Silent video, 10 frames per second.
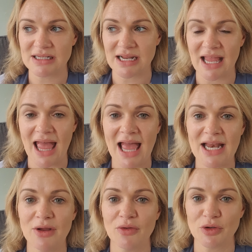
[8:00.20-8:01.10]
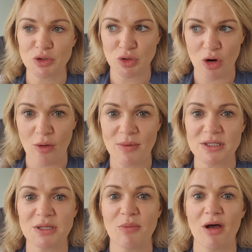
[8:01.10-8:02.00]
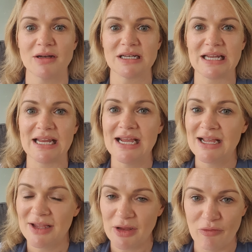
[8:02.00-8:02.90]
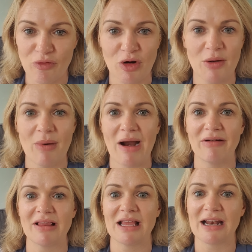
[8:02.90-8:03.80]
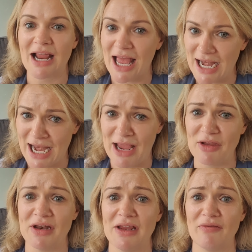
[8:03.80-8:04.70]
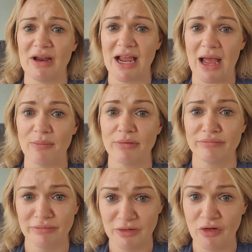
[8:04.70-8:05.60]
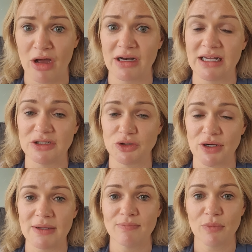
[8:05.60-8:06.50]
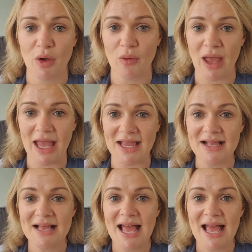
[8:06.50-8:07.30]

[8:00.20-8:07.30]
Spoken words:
is like any other trauma to the body. You've run a marathon and now you need rehab. You've got an injury, okay?